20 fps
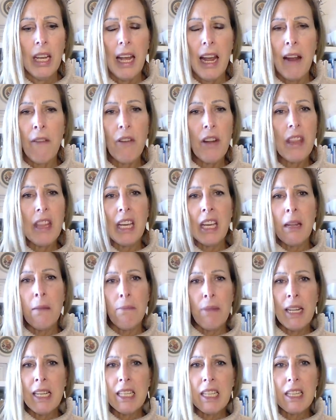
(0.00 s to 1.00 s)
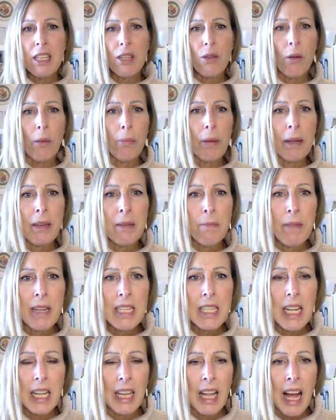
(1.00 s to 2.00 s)
everything in business will be
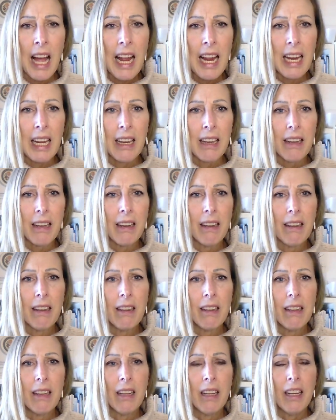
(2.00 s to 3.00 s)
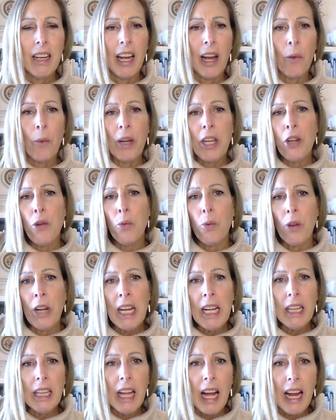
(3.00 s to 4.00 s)
misaligned. And when you
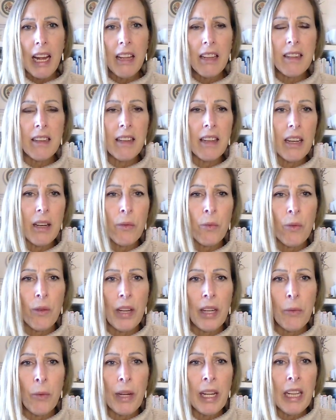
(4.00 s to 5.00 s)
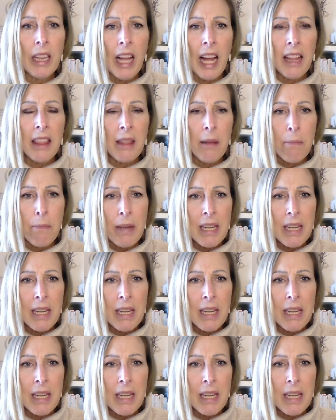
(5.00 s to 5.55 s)
realign the